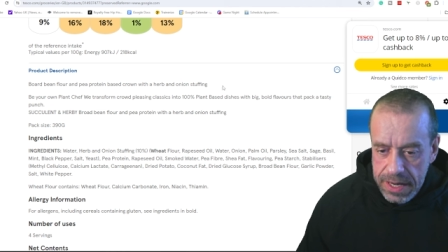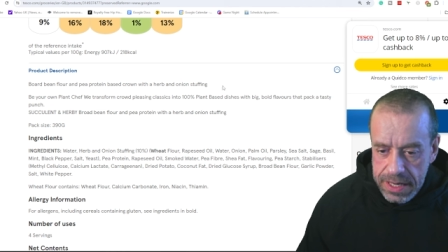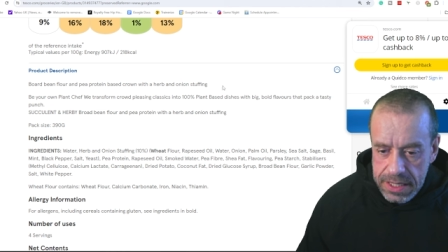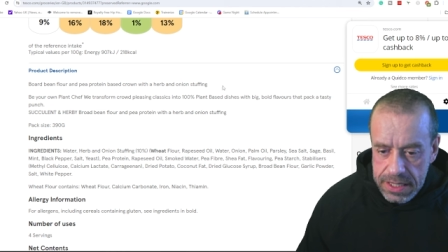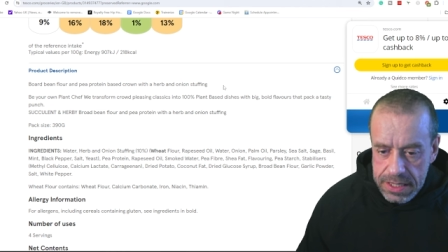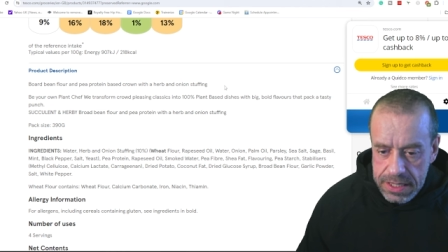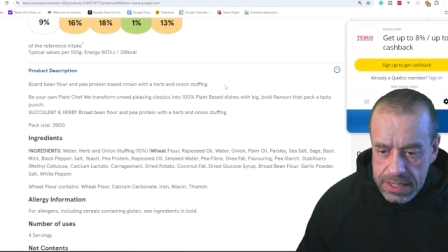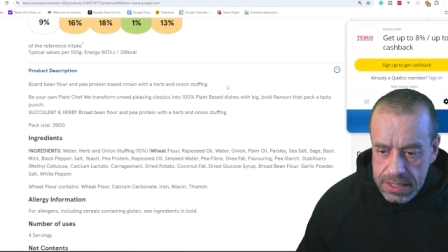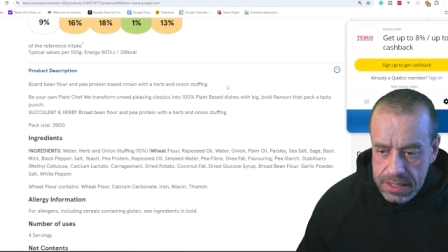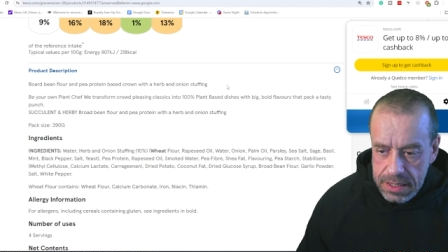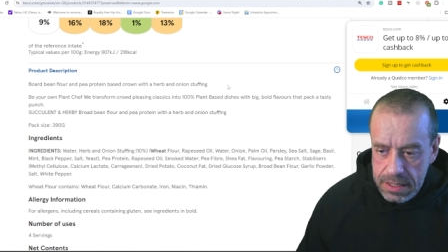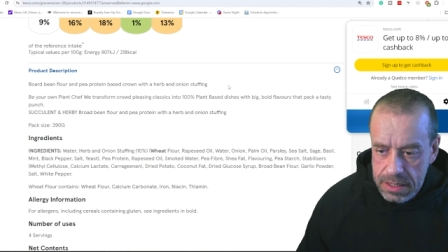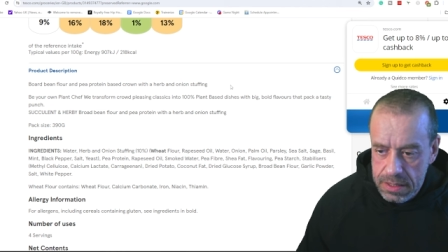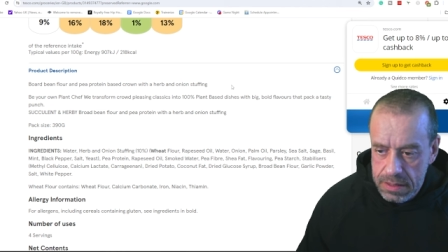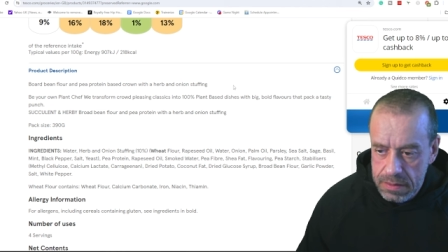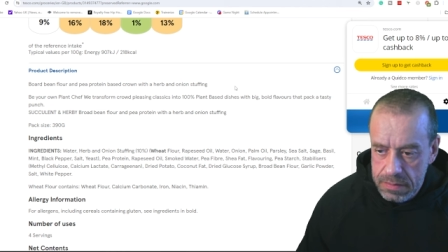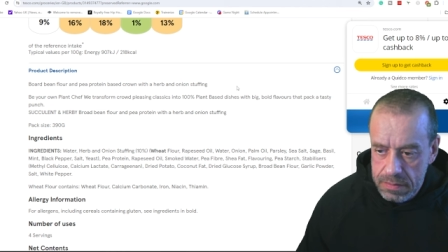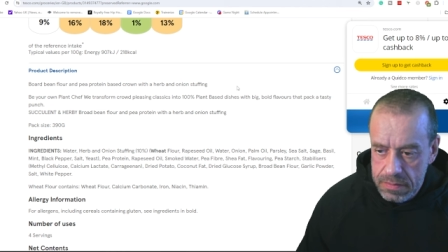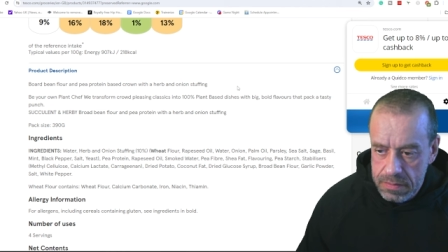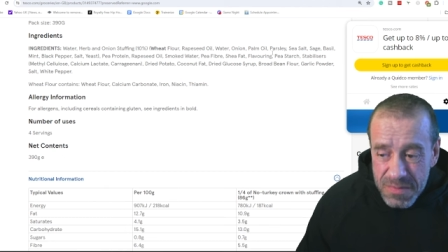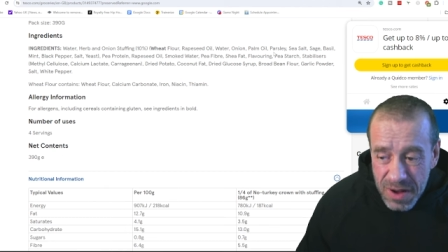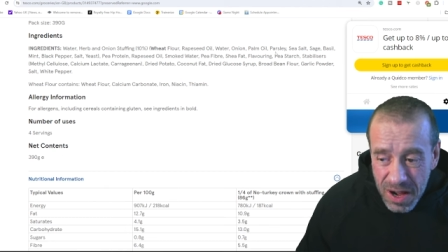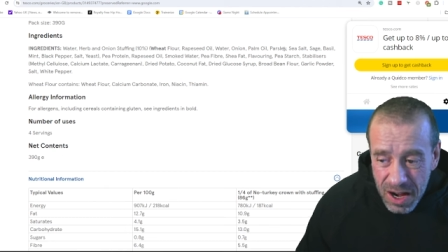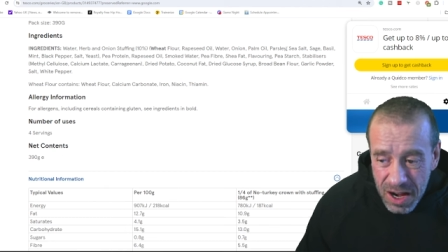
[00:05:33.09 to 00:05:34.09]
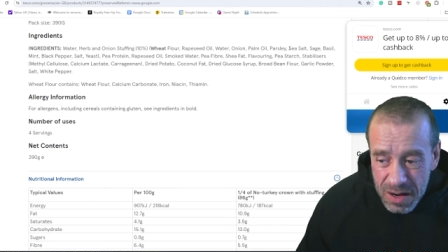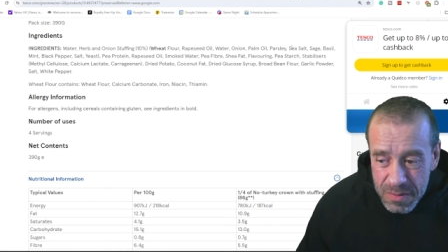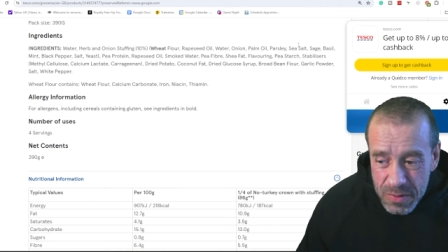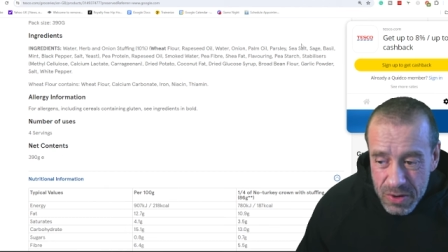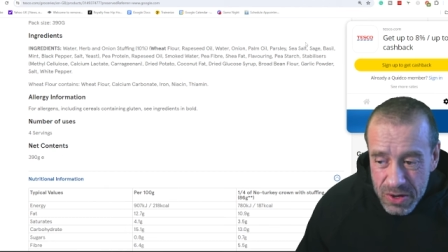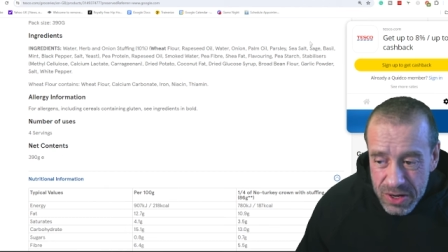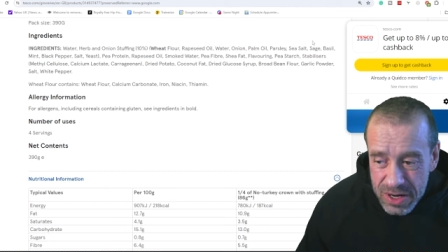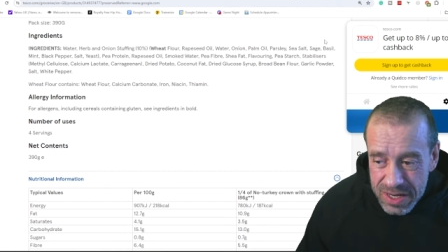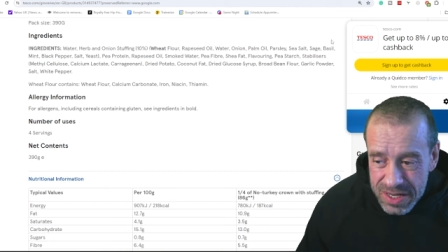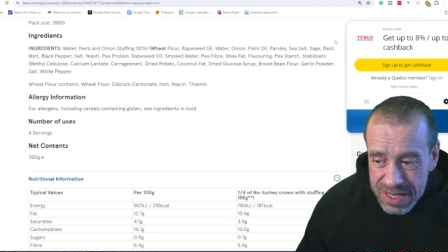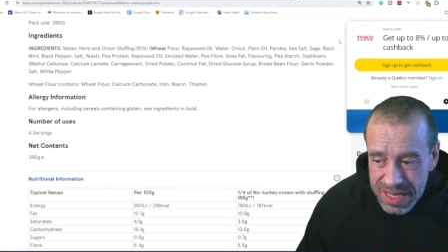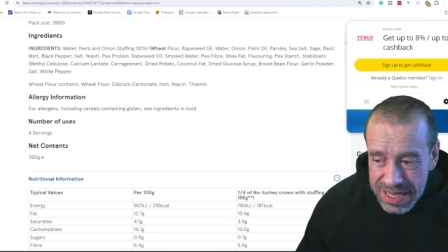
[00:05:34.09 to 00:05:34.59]
based.
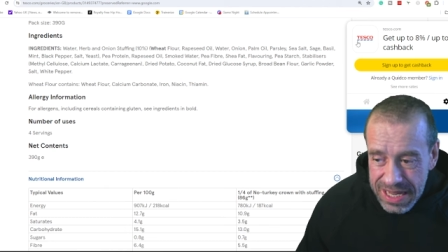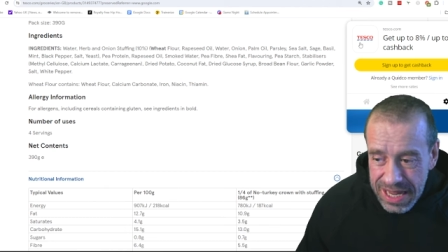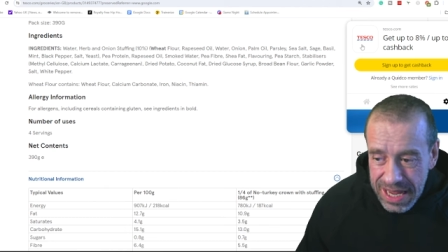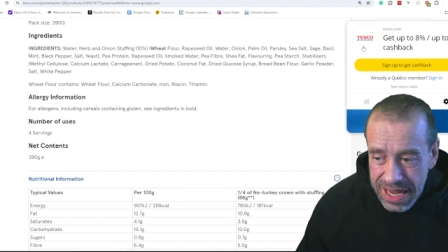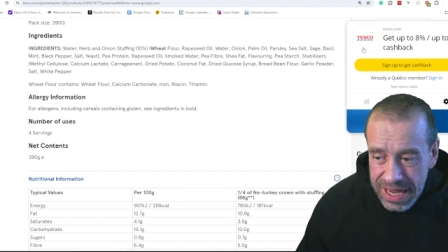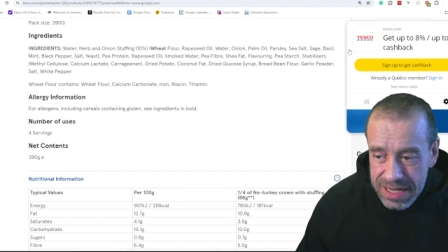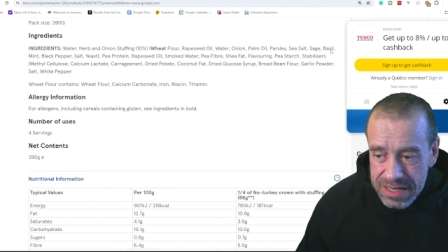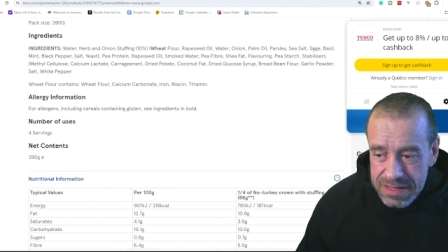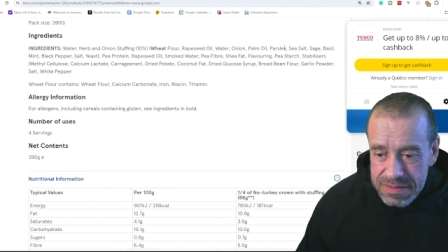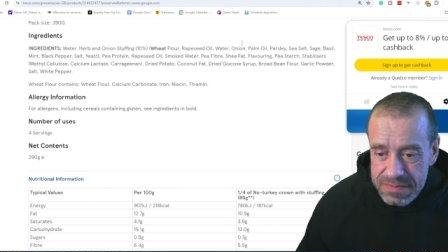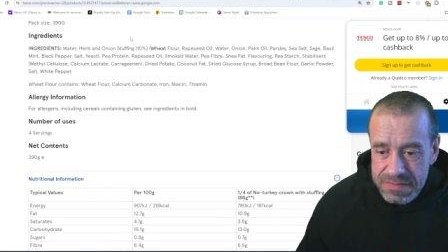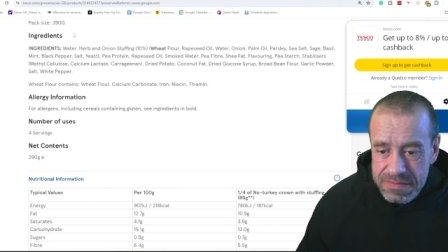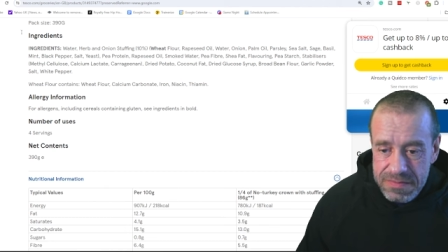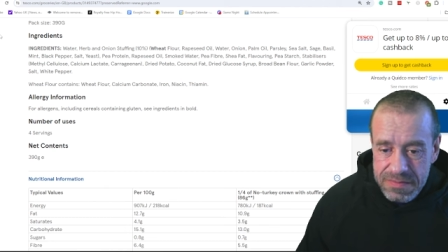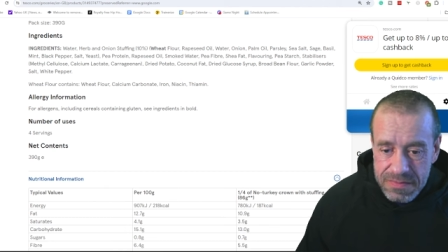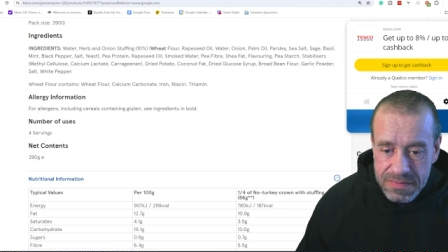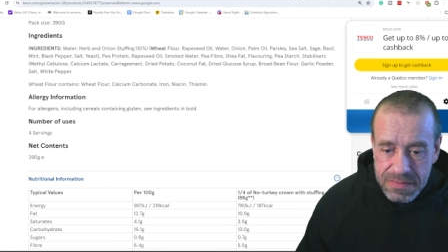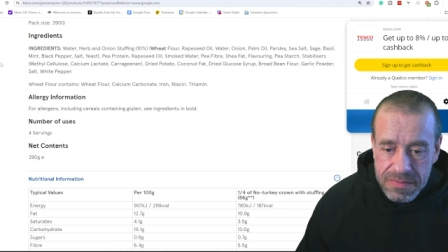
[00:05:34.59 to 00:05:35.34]
Palm oil again,